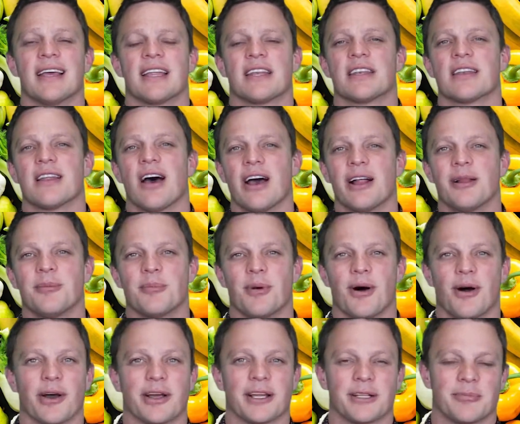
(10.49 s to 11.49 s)
Nile
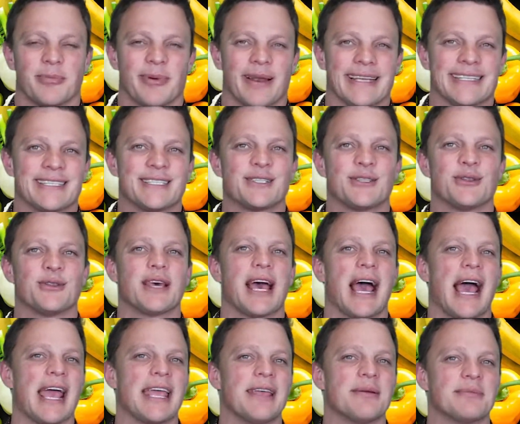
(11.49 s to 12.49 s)
Marketplace, to the
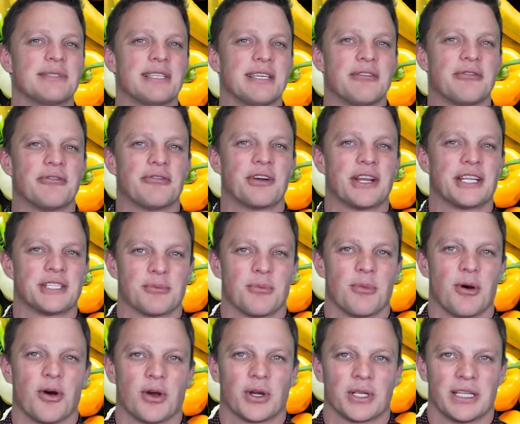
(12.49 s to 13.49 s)
AMT Fresh
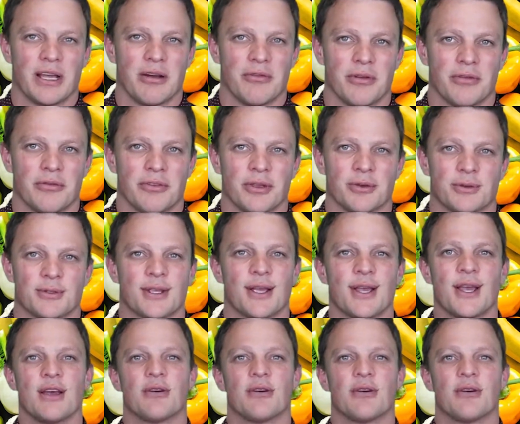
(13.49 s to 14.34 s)
Market Overviews,